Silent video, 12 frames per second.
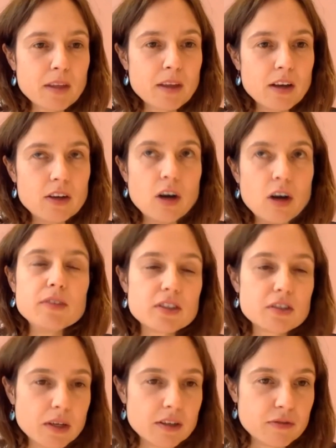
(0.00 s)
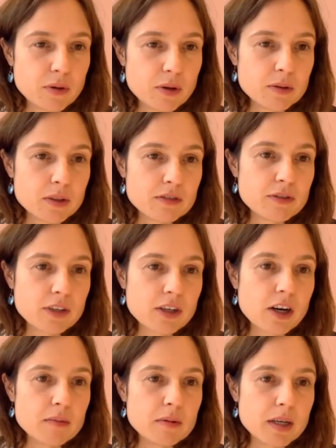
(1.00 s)
an obvious way forward for
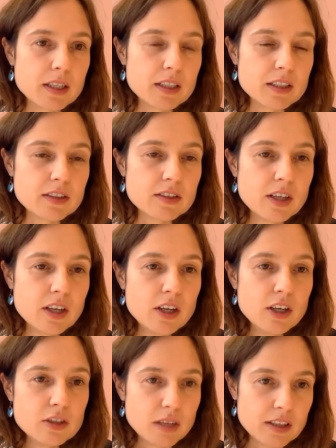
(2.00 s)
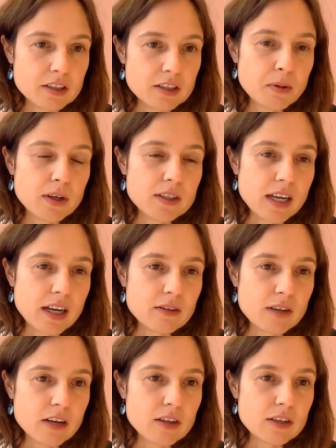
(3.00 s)
carbon markets. So at this point,
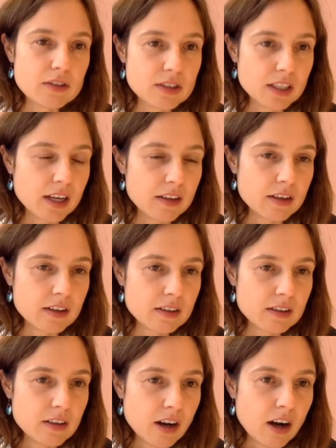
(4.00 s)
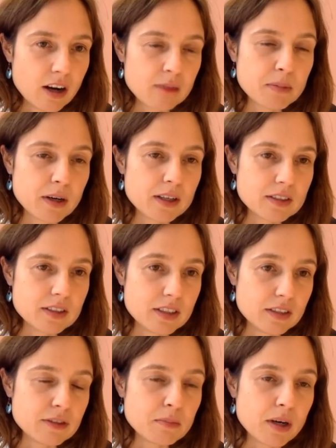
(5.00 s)
how close together are
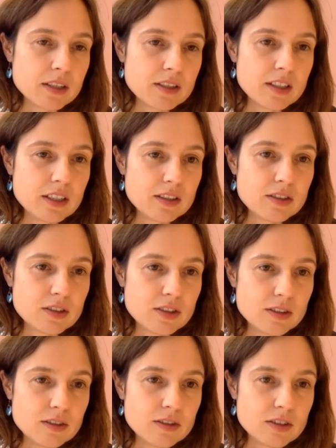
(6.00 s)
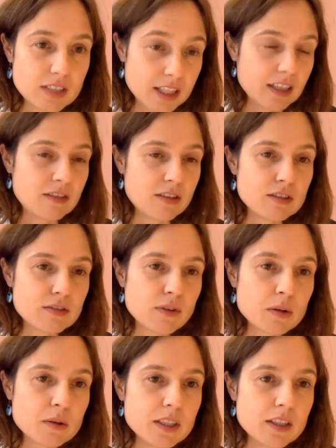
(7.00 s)
different parties to taking things
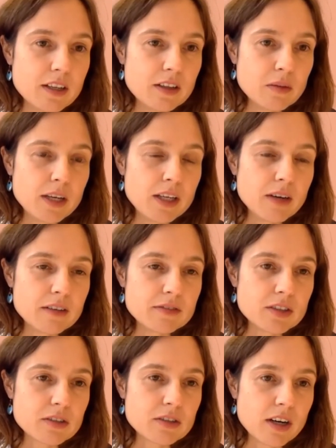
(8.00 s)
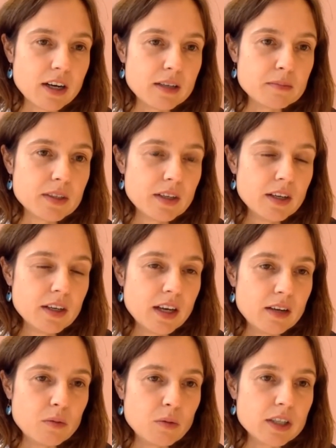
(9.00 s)
forward in the way you have described,
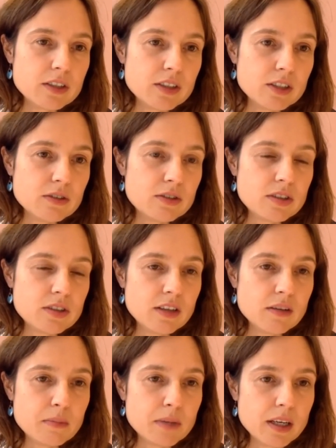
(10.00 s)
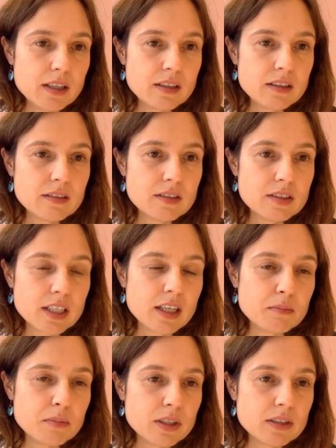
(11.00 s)
and where do you see the big
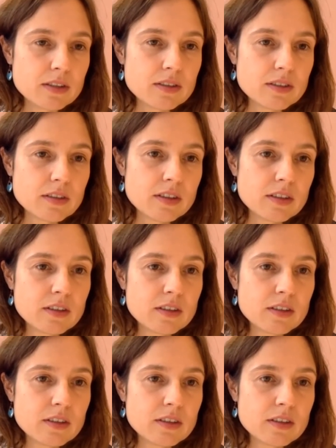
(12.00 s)
sticking points?